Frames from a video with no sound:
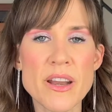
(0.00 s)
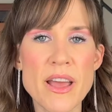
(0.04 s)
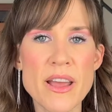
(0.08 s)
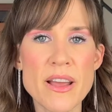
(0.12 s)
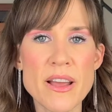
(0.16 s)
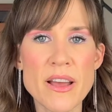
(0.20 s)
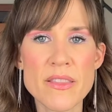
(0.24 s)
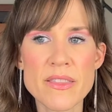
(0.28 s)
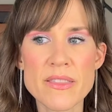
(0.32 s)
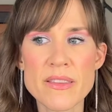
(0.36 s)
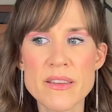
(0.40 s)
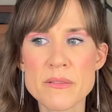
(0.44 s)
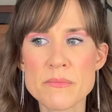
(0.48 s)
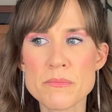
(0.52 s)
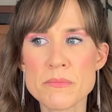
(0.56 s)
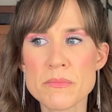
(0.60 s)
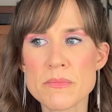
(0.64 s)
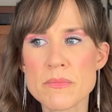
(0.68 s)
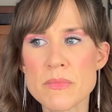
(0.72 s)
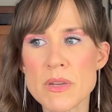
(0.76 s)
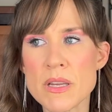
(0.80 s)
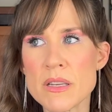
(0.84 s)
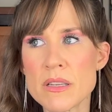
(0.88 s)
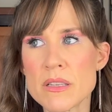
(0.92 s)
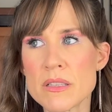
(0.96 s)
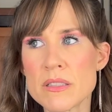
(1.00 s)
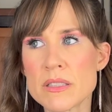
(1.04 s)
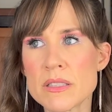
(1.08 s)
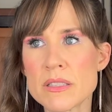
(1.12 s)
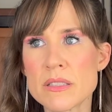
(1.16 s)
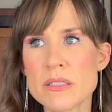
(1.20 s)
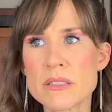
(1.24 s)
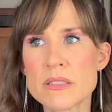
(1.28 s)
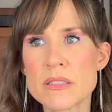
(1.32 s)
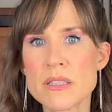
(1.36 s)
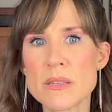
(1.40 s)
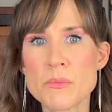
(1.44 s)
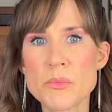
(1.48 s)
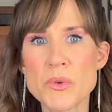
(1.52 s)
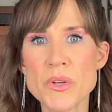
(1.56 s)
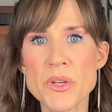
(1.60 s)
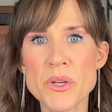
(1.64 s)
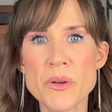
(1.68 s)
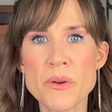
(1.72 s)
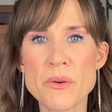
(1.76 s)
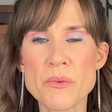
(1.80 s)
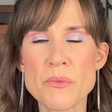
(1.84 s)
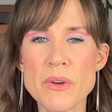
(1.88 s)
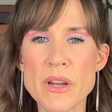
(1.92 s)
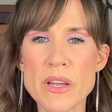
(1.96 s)
I got them somewhat
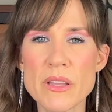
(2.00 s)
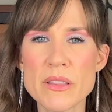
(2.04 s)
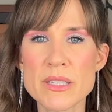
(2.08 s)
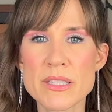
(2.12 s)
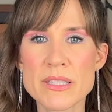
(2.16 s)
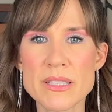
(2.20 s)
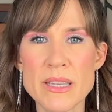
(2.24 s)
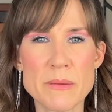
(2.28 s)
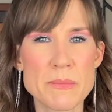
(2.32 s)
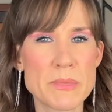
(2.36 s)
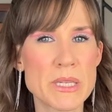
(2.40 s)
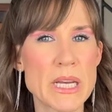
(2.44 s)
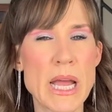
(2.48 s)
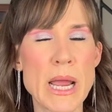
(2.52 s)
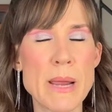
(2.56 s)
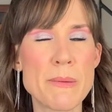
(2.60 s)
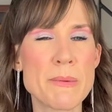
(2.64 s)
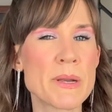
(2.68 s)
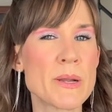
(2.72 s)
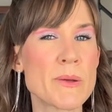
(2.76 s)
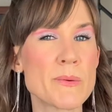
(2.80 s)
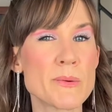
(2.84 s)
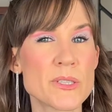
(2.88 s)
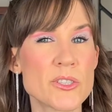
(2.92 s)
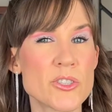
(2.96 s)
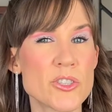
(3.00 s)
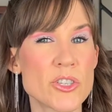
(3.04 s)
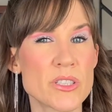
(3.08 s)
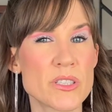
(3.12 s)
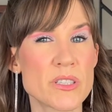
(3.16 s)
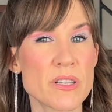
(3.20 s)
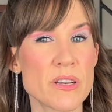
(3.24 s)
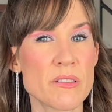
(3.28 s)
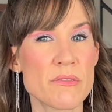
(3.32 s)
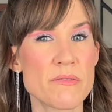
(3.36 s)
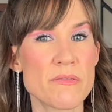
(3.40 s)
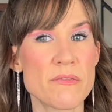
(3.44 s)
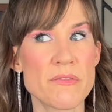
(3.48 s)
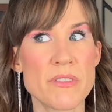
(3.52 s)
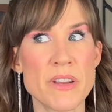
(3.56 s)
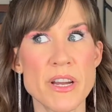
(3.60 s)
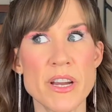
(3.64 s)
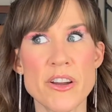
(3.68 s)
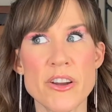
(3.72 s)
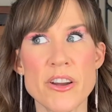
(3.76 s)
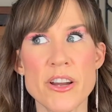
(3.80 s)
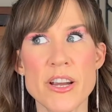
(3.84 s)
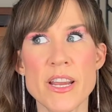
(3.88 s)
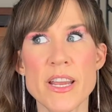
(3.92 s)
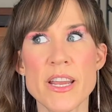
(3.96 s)
around the same time, and it was just a
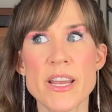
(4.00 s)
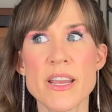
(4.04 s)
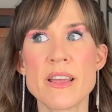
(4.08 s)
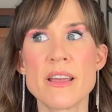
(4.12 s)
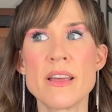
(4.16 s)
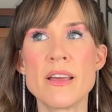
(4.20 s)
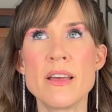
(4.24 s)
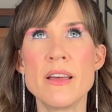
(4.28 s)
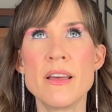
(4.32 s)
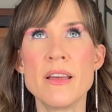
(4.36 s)
very